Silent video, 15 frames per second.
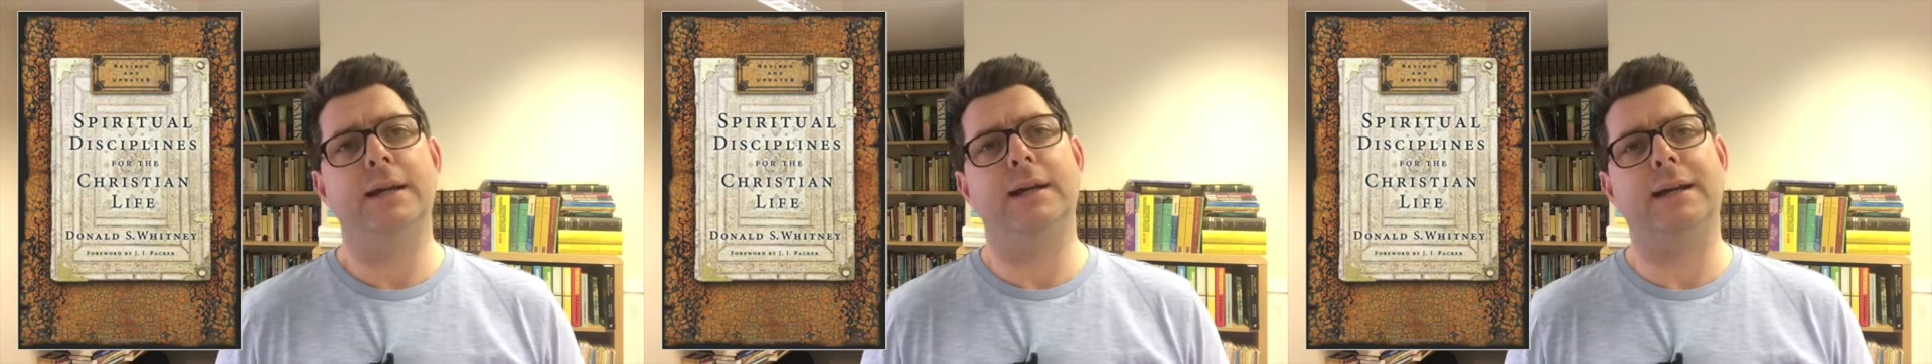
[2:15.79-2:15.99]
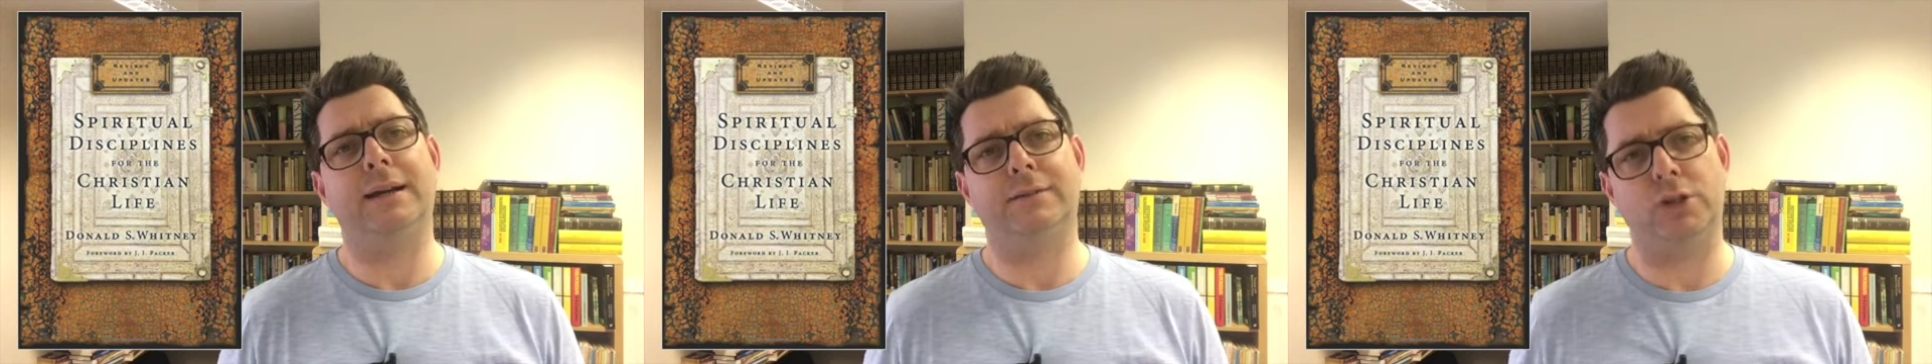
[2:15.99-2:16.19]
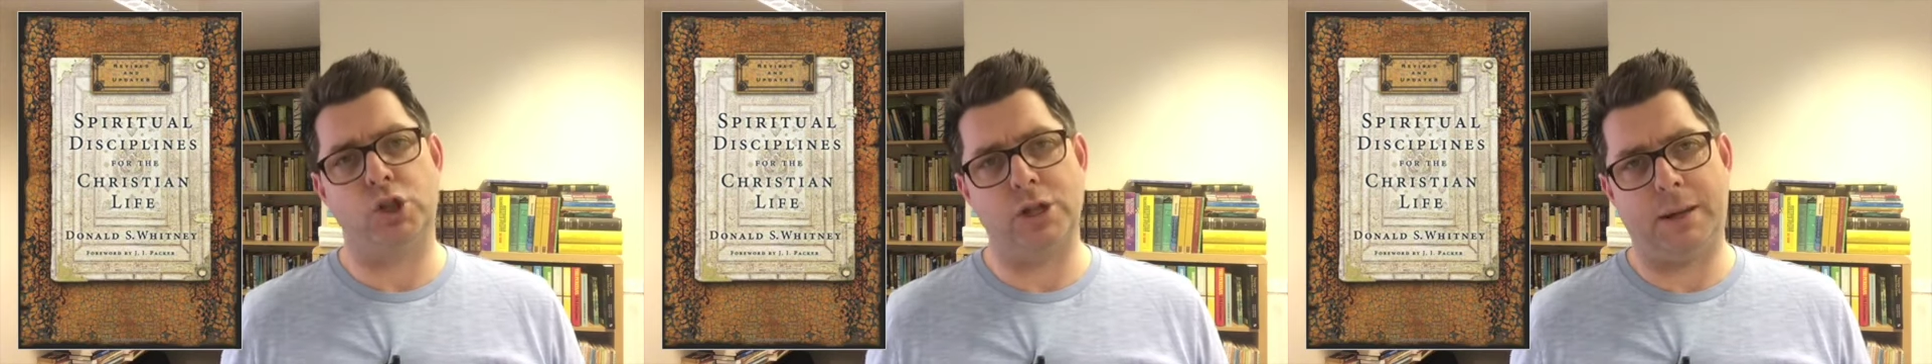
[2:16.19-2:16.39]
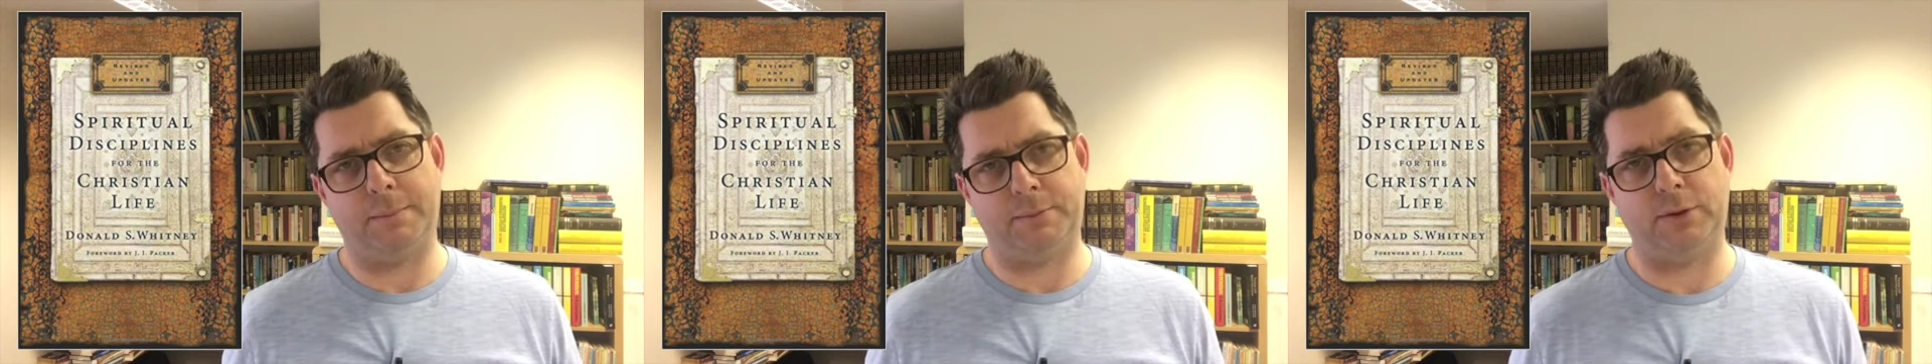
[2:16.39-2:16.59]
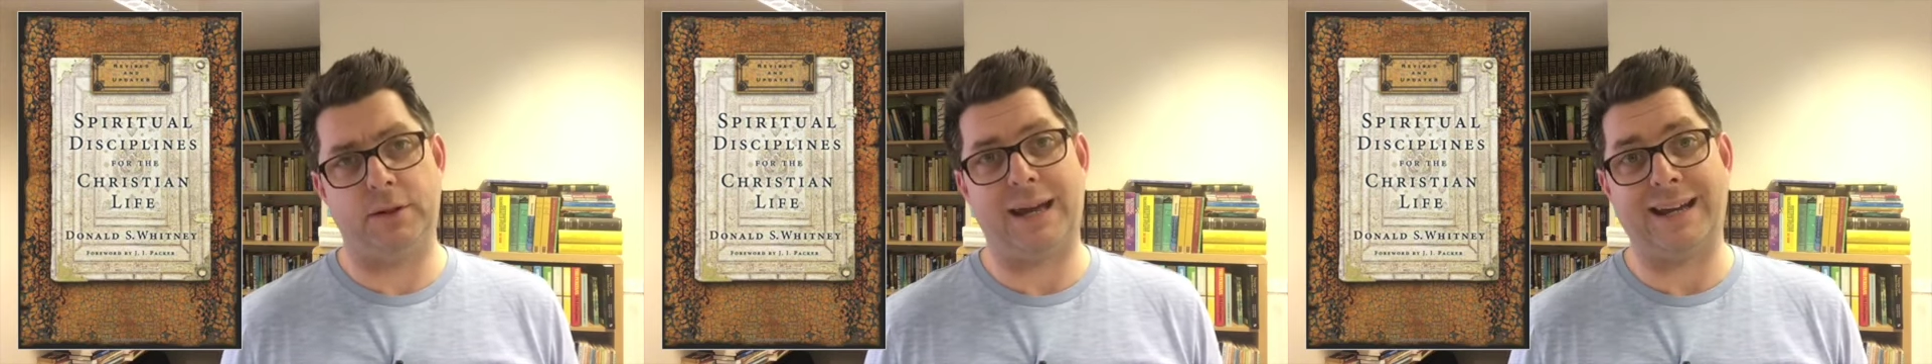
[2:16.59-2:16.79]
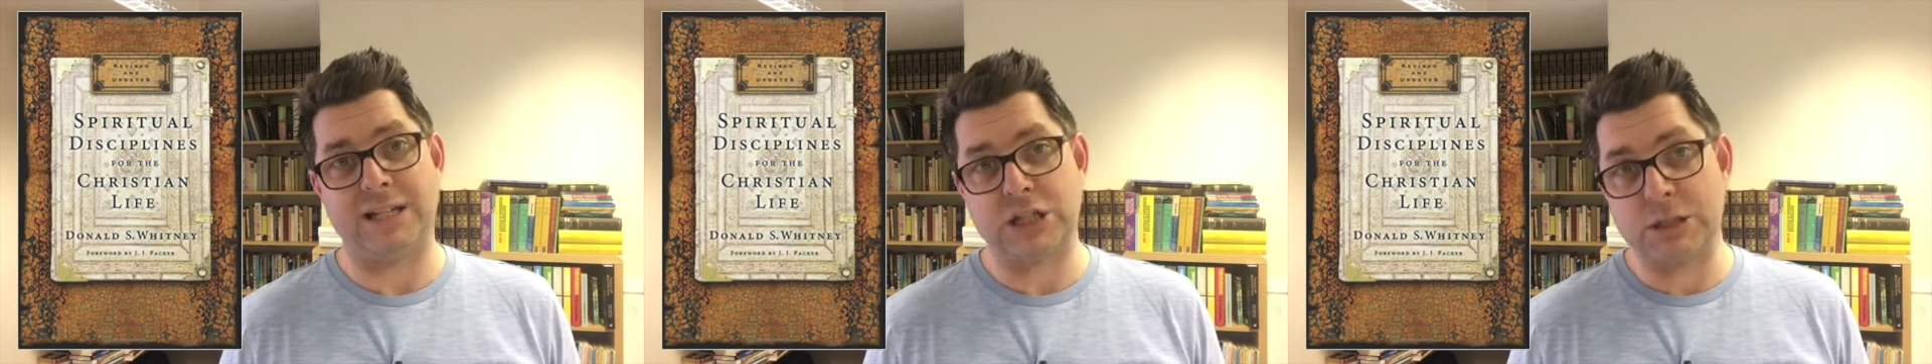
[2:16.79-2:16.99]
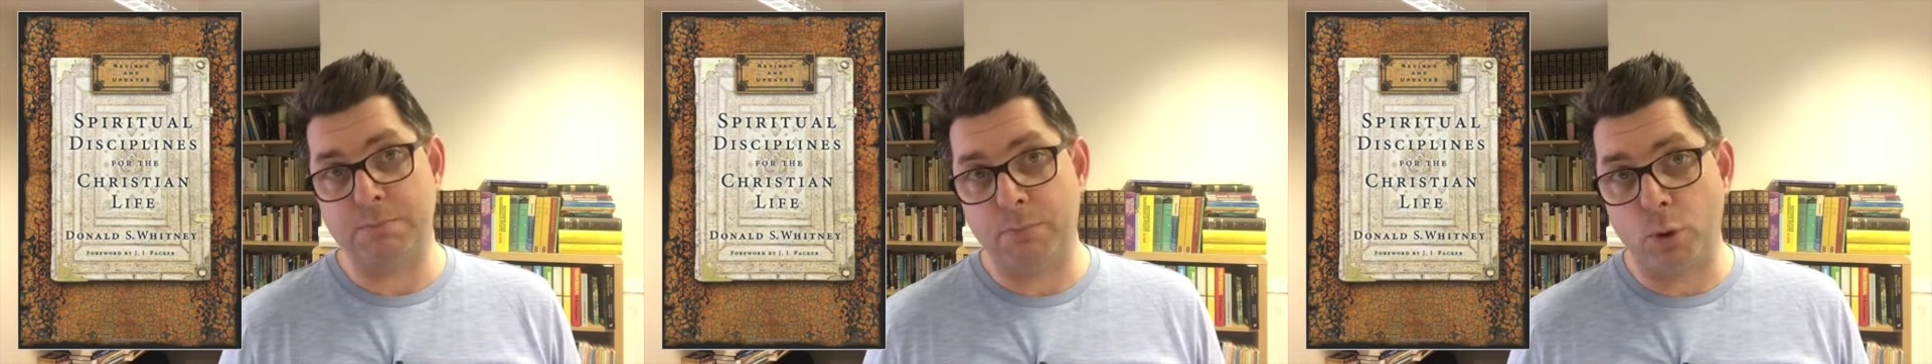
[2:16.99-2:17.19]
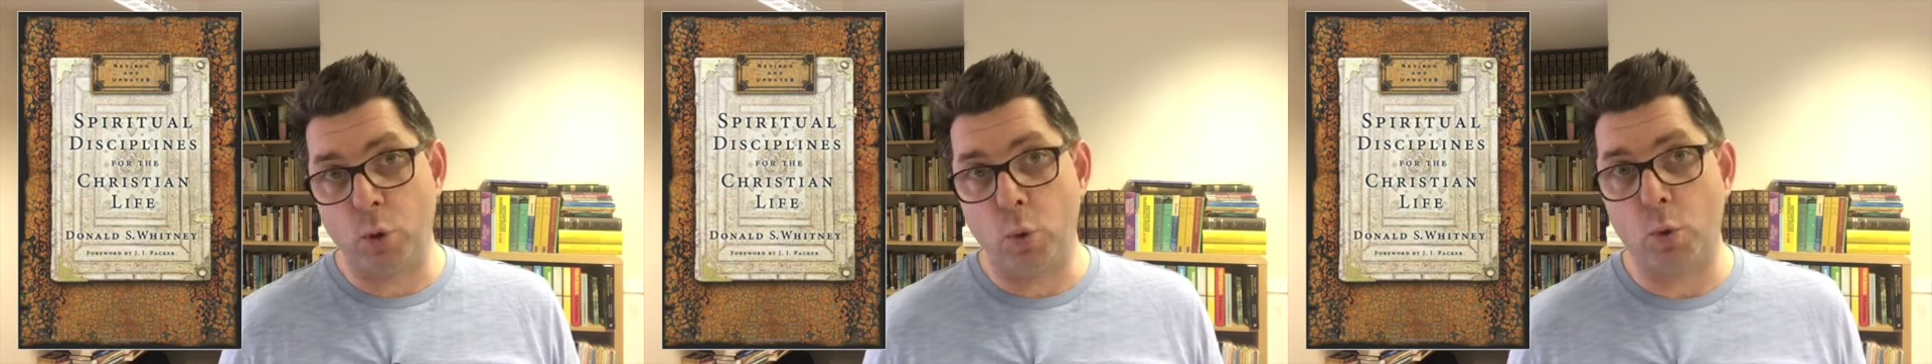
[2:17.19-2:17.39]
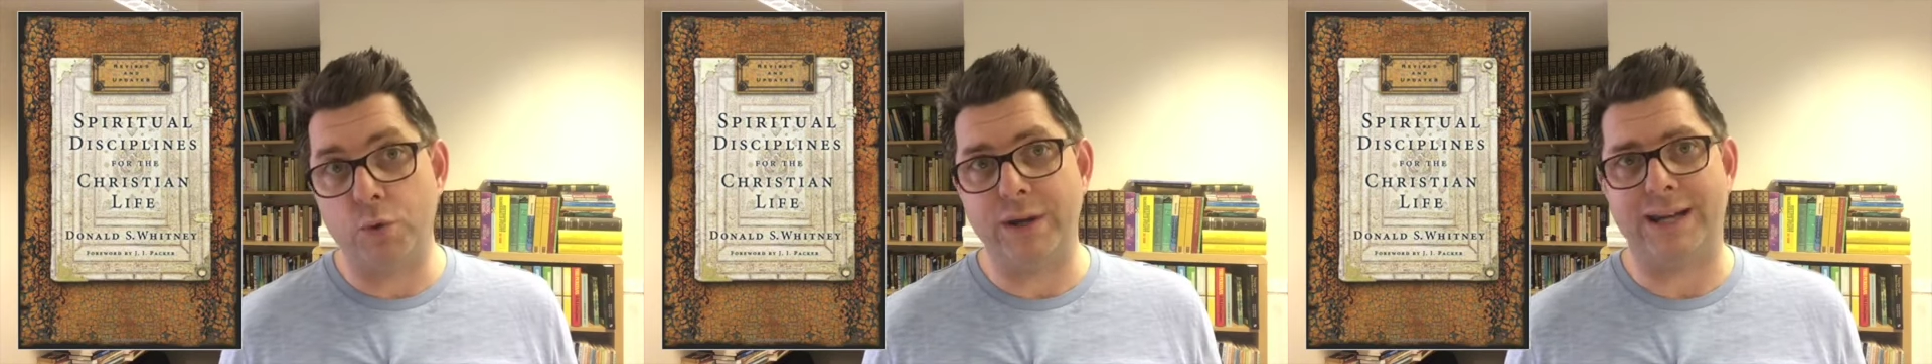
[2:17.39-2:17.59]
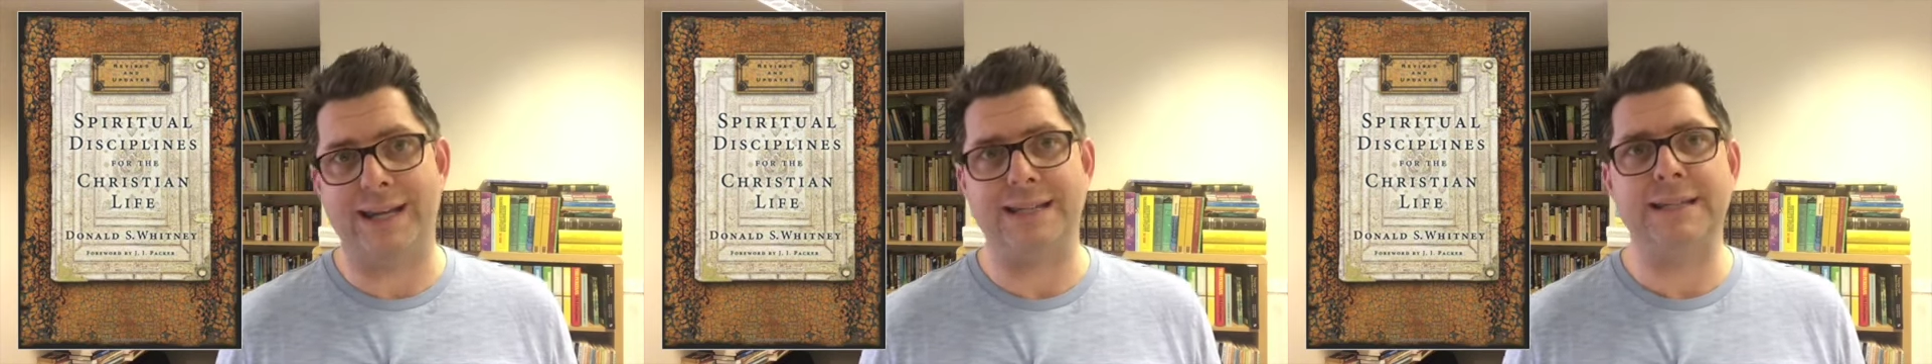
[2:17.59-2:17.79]
he has a chapter
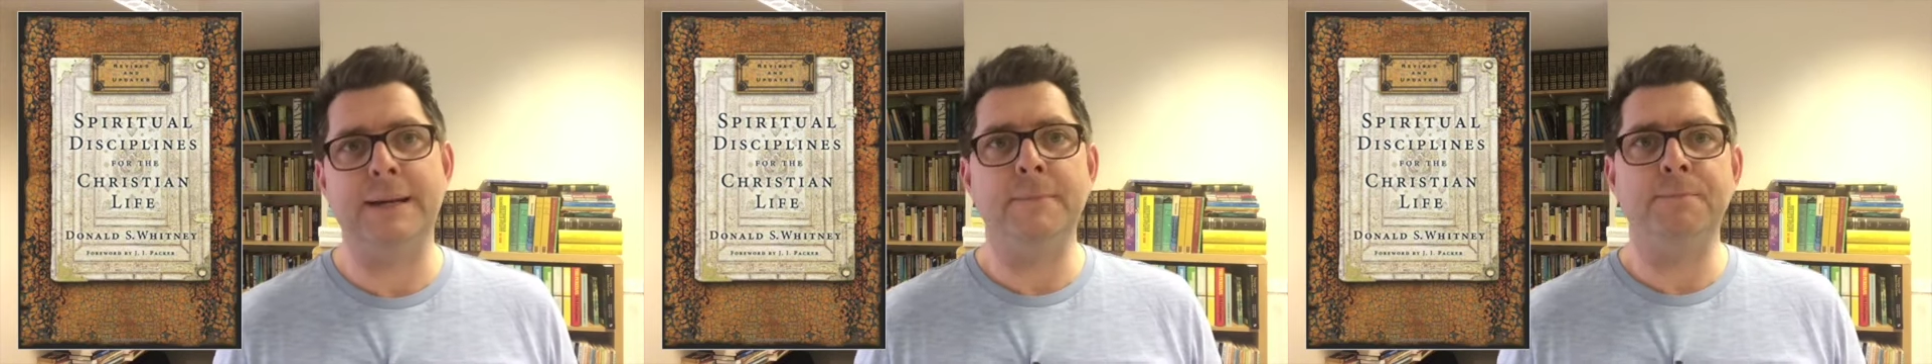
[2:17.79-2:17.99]
exploring it